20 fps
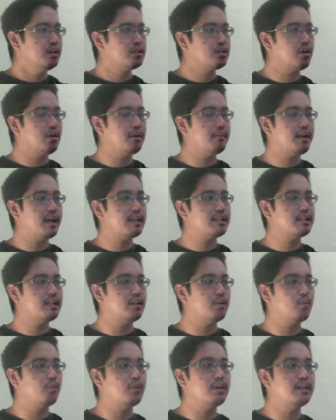So I'm
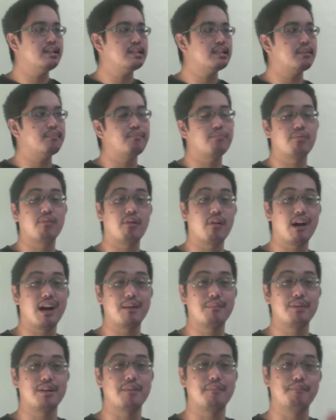asking, when is the
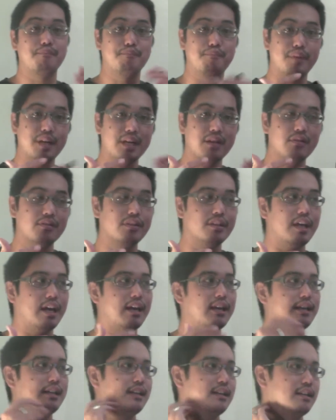parabola bigger
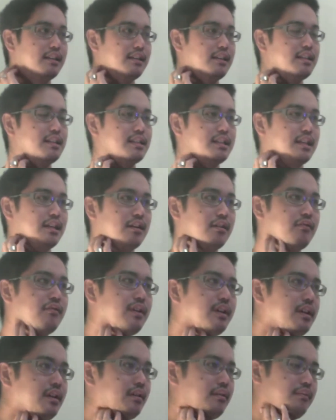than this thing over
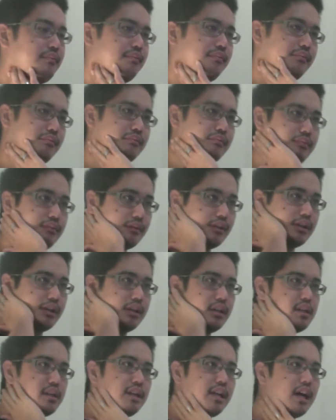here?
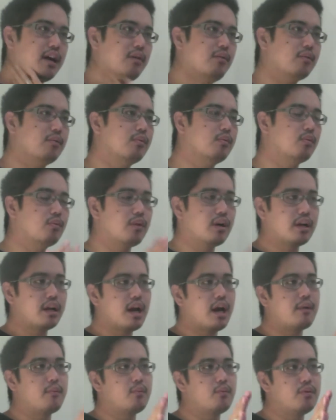Now, what
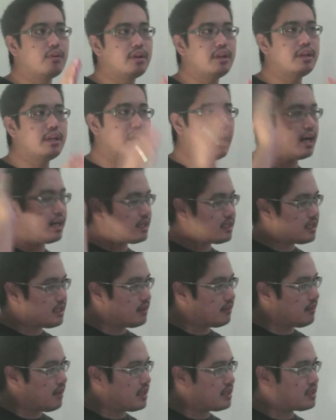I'm really
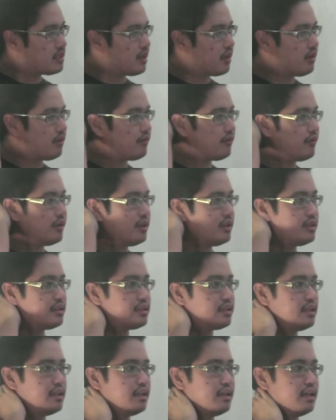asking myself
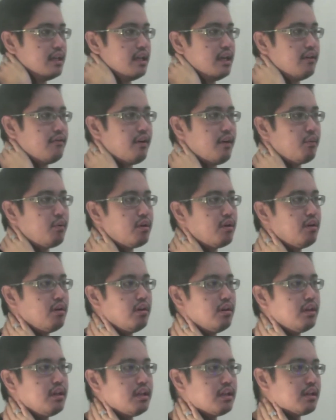is, if I were to
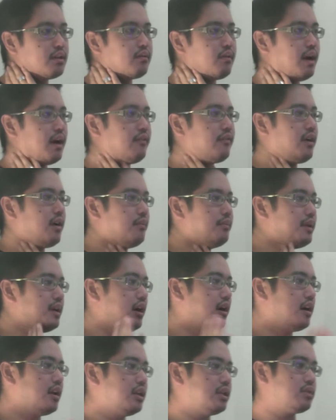look at the graph, I'll be
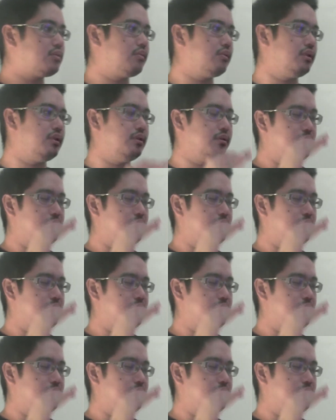honest with